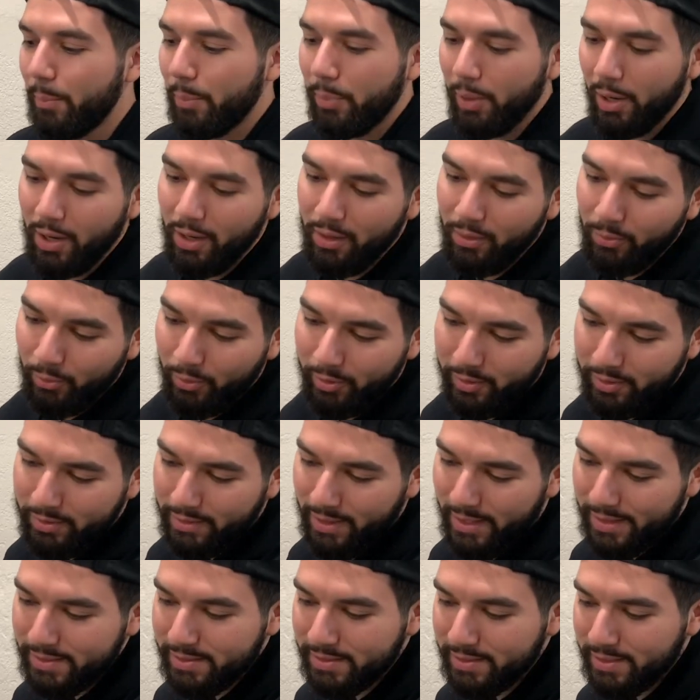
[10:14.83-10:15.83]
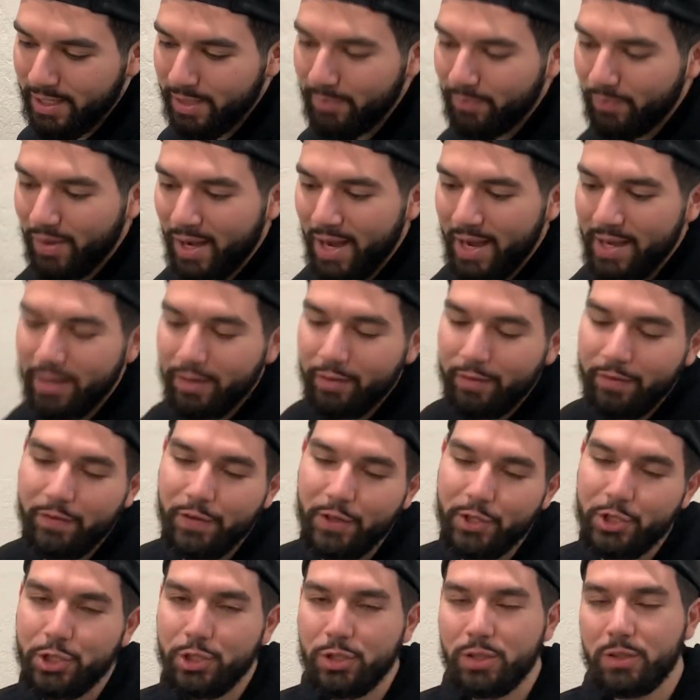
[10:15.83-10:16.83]
But with that said, my
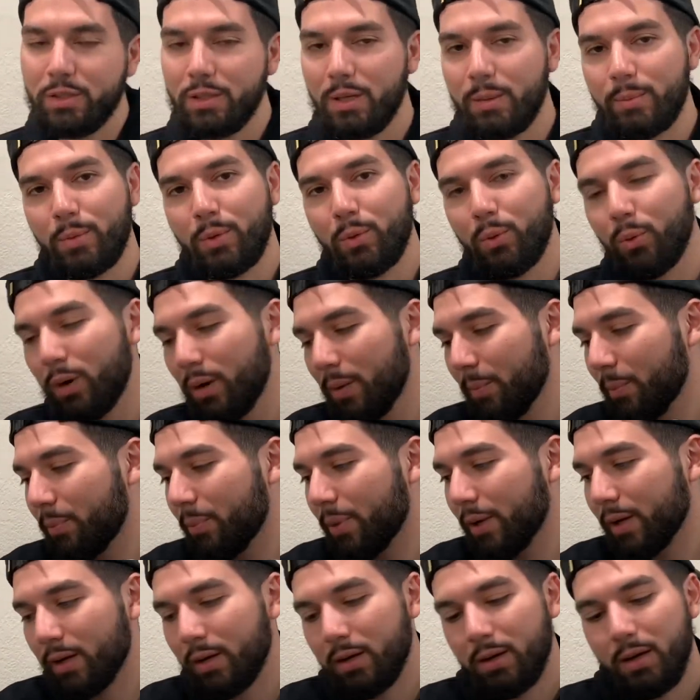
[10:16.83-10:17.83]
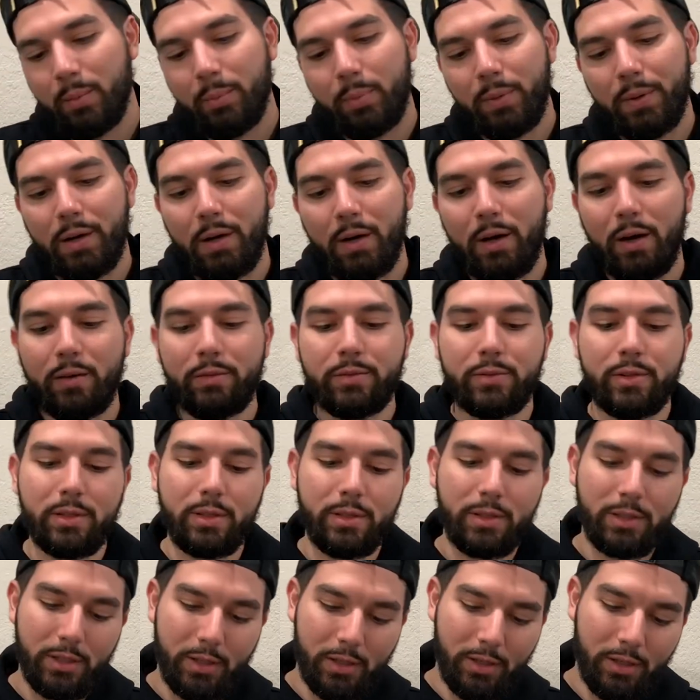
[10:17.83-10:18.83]
official #1 pickup of the
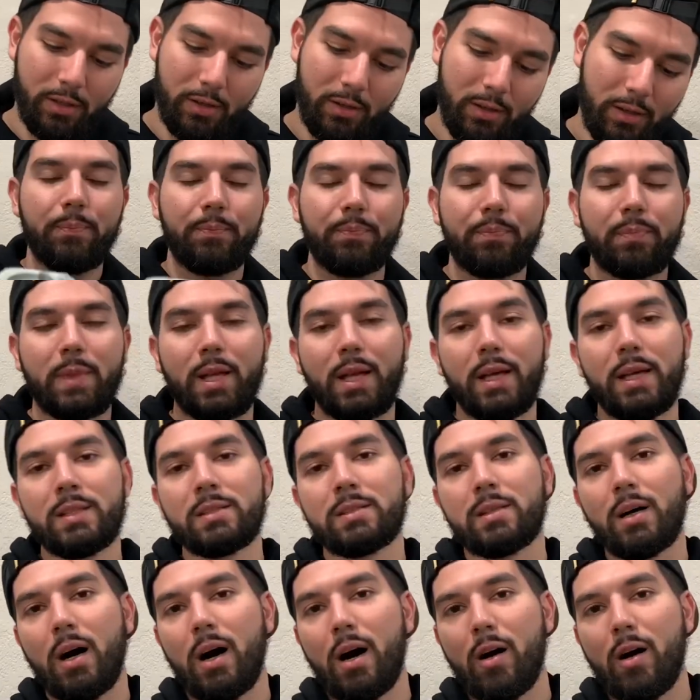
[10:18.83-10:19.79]
year is the